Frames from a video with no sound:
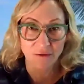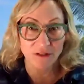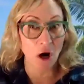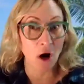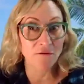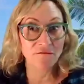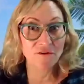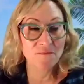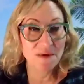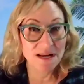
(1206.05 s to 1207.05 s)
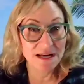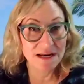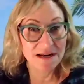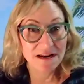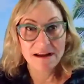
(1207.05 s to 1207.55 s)
It's hard for
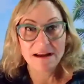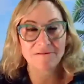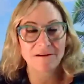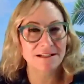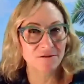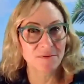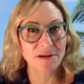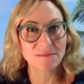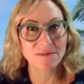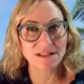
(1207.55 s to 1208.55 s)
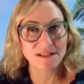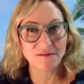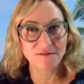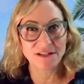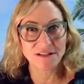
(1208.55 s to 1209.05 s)
me, right? So it becomes a
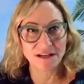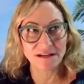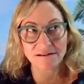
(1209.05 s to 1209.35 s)
selfish thing.